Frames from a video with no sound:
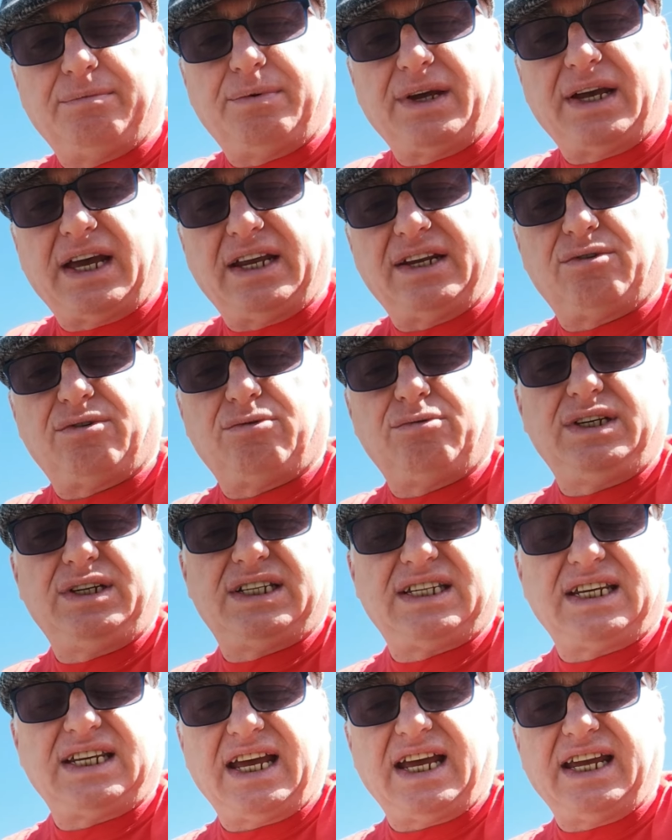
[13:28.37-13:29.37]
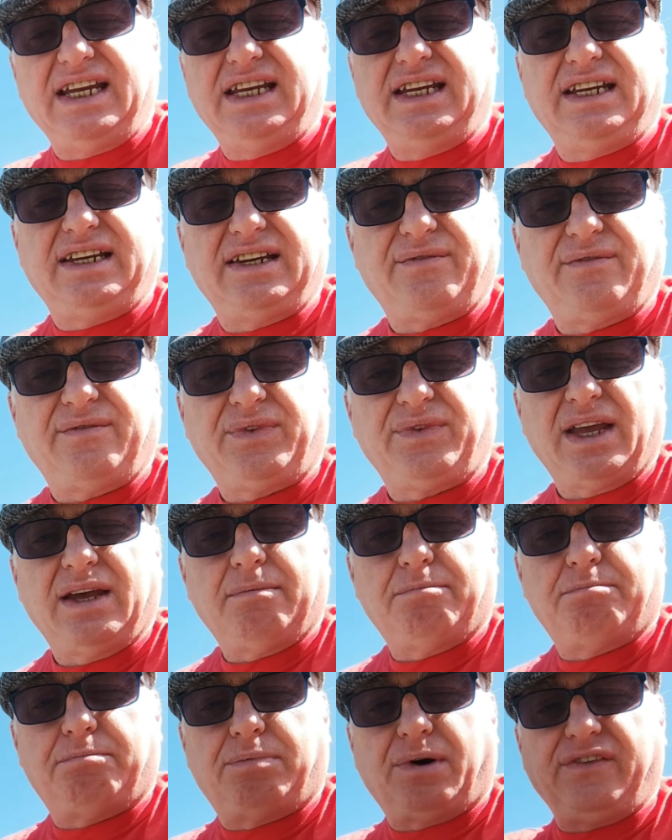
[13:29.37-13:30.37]
and I always say
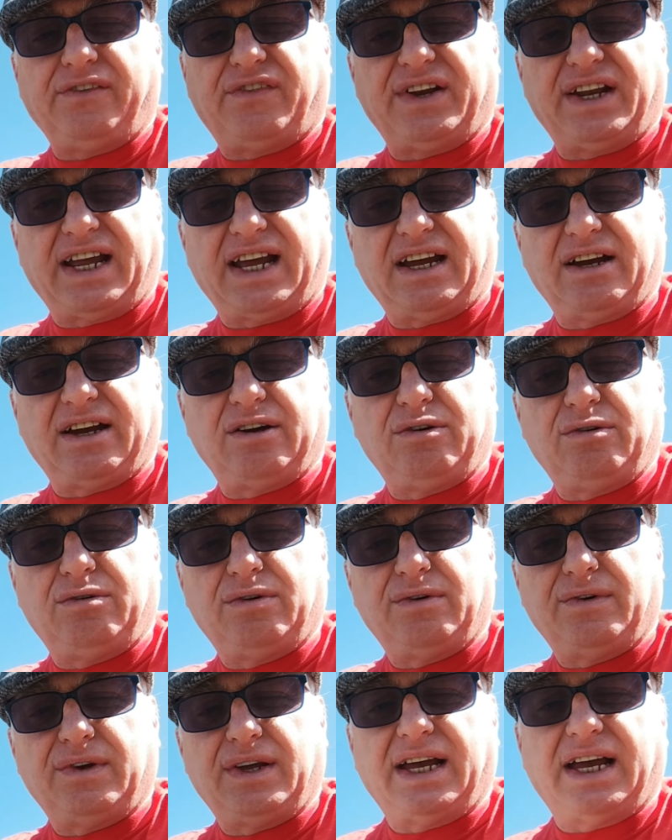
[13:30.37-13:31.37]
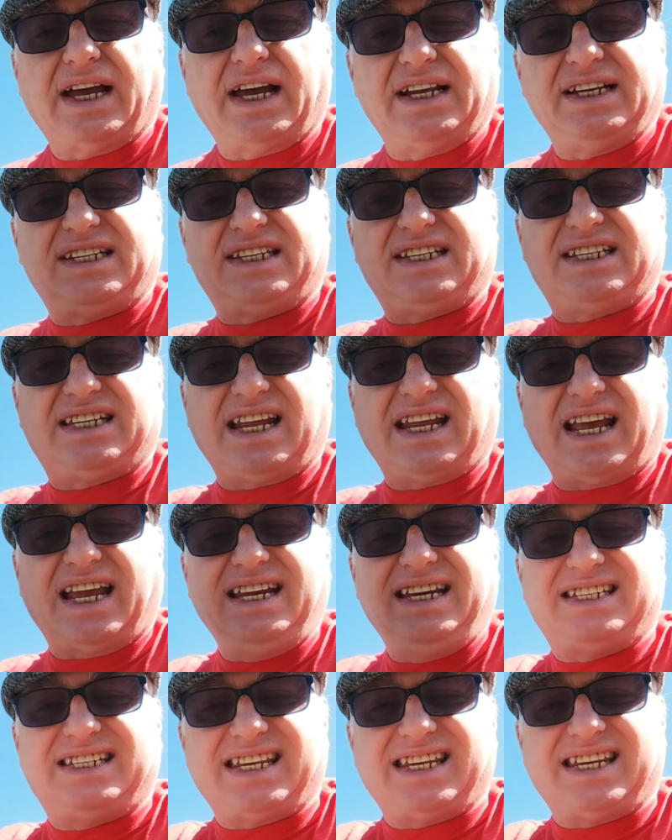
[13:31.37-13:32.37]
bye for now and stay
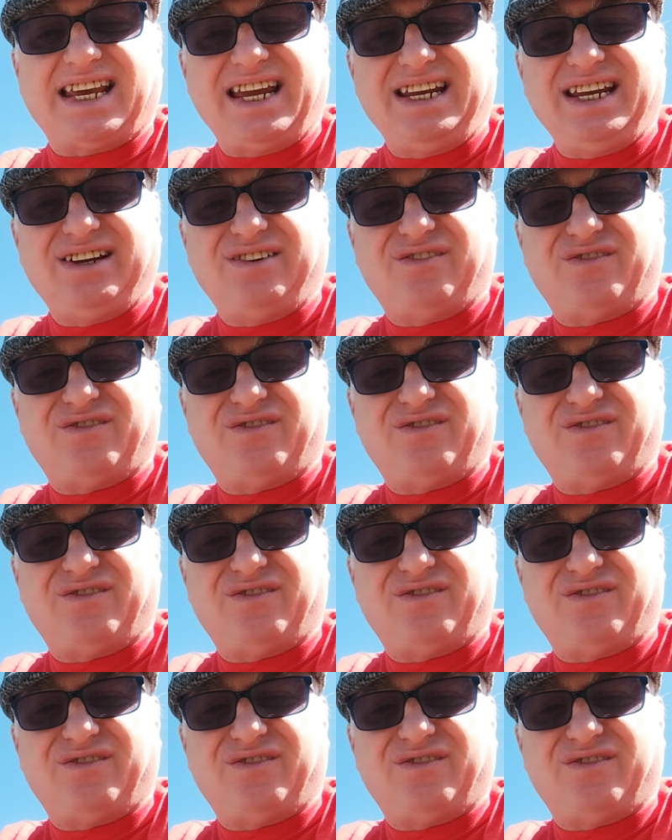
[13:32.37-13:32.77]
safe.